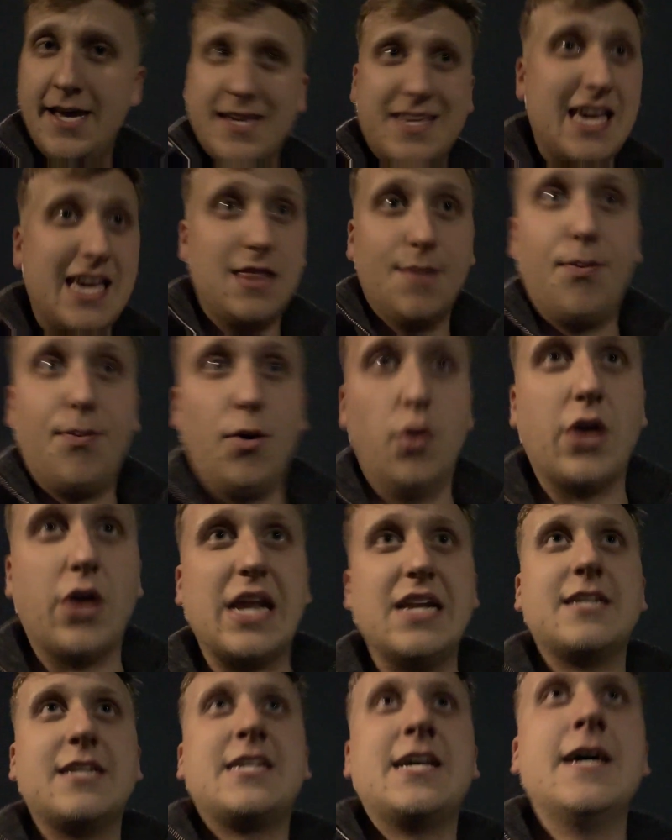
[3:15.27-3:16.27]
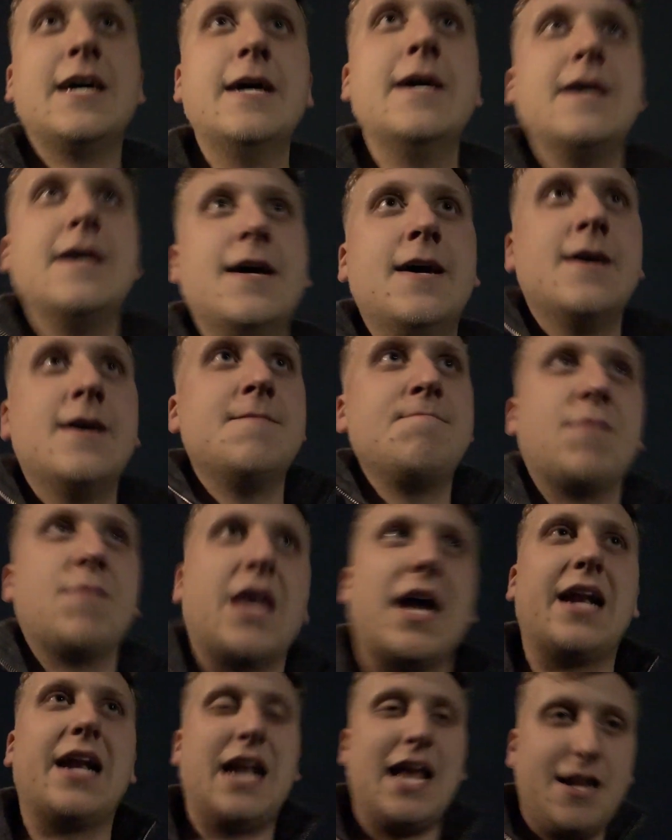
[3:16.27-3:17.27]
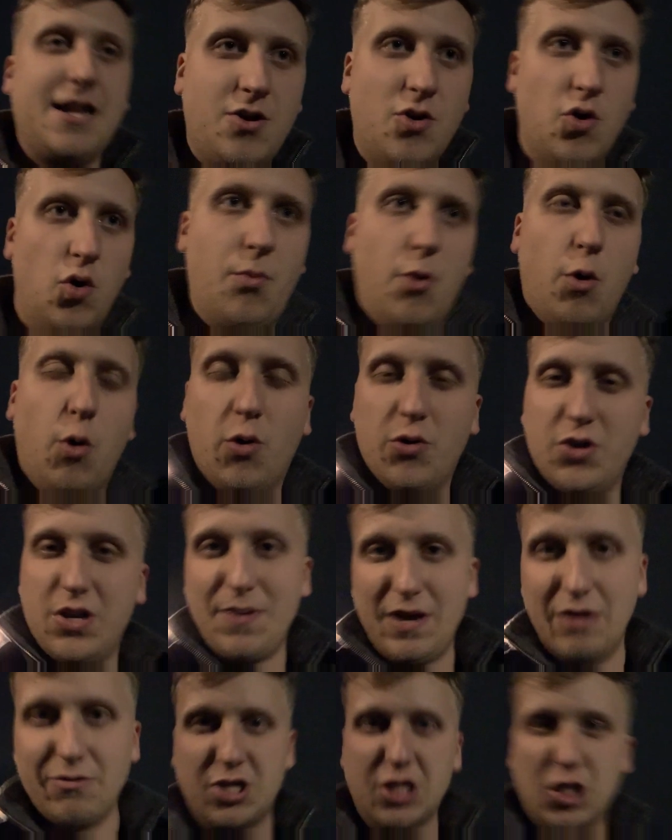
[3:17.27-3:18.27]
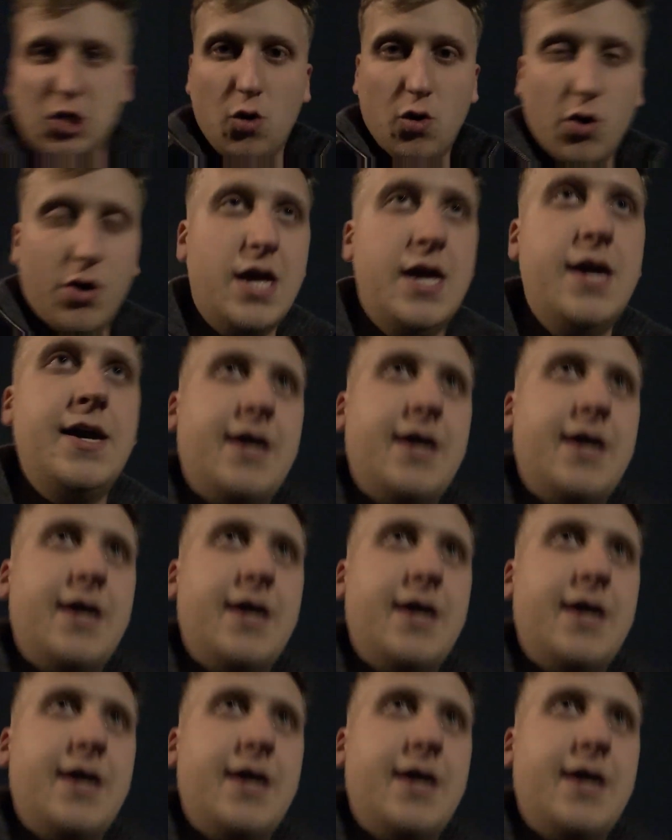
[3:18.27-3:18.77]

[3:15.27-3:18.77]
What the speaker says: get the points, and let normal order be restored.